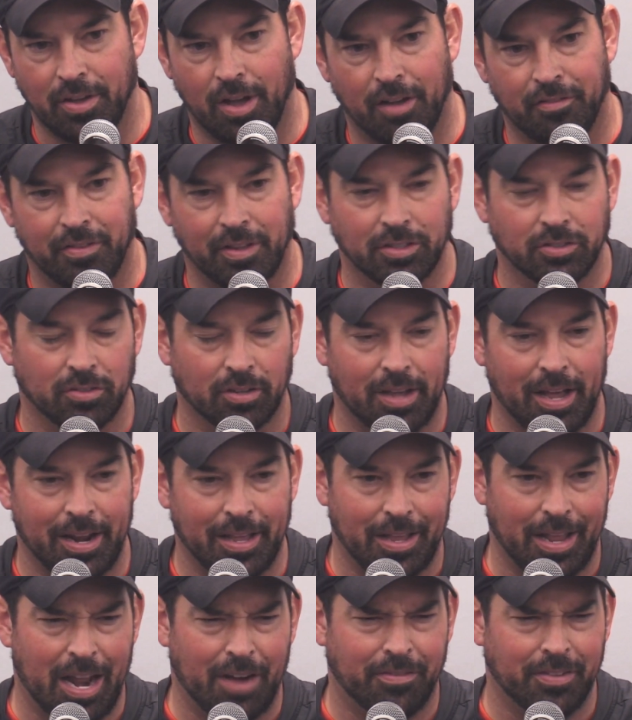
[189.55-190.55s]
The offense will kind
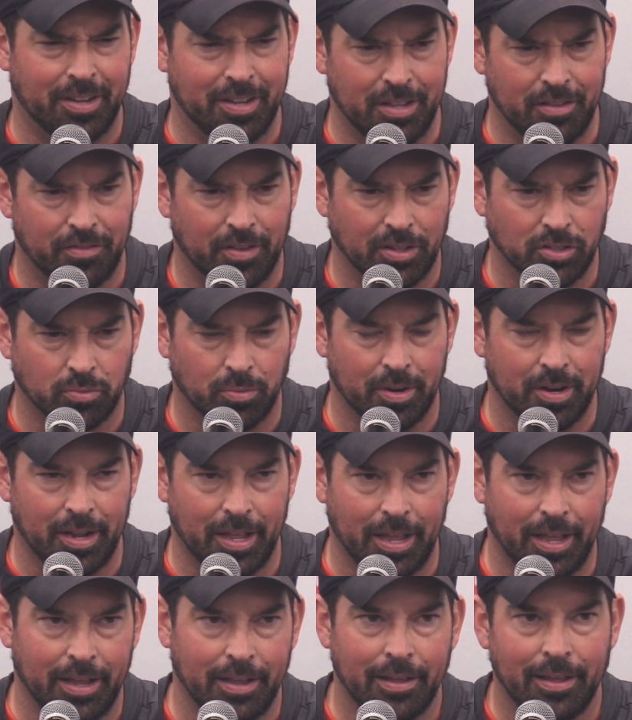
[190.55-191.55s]
of get after the defense one
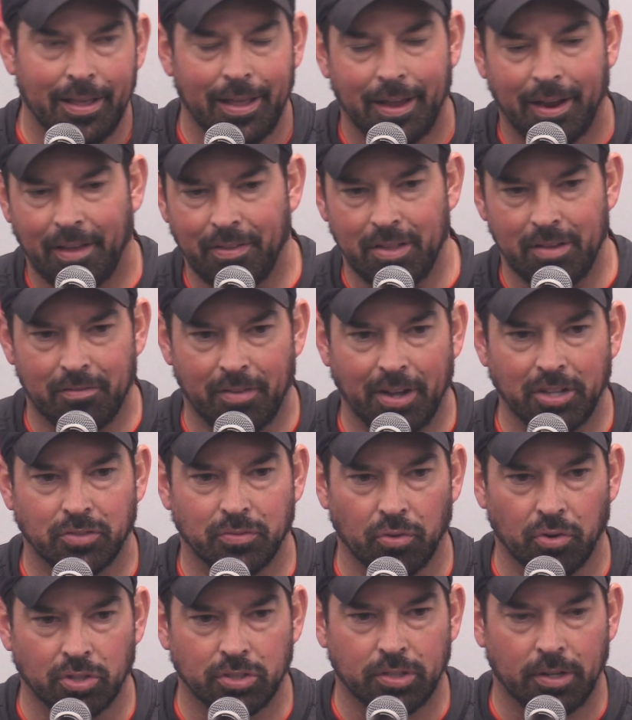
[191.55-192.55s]
day and then vice
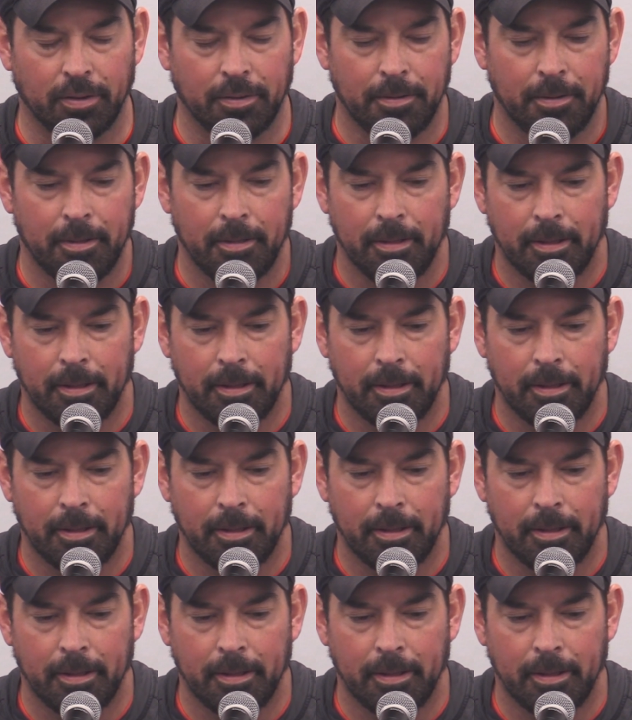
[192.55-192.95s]
versa.